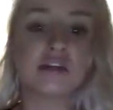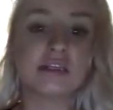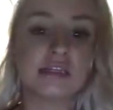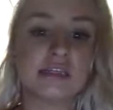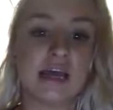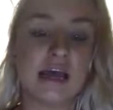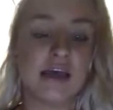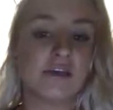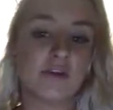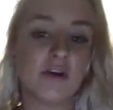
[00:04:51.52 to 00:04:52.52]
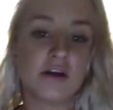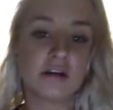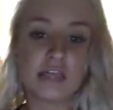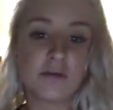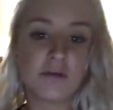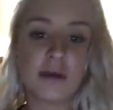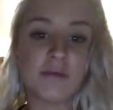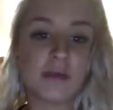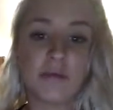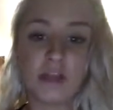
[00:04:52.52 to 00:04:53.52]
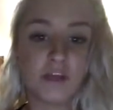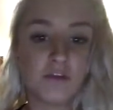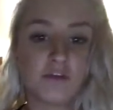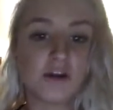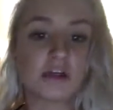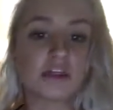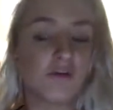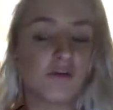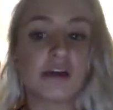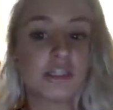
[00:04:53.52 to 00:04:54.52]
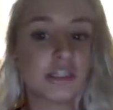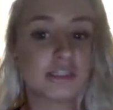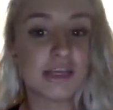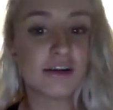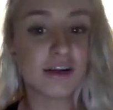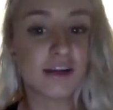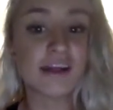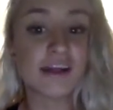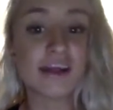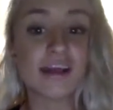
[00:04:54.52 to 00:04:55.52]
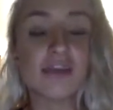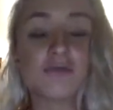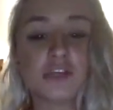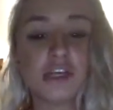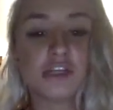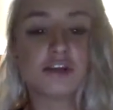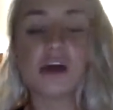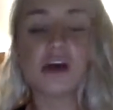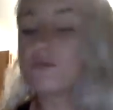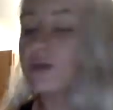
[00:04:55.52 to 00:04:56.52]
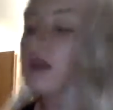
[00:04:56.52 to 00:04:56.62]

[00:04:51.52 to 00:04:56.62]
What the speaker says: sees that. And if you don't understand what I mean by the universe, go watch The Secret. Like, it will change your life.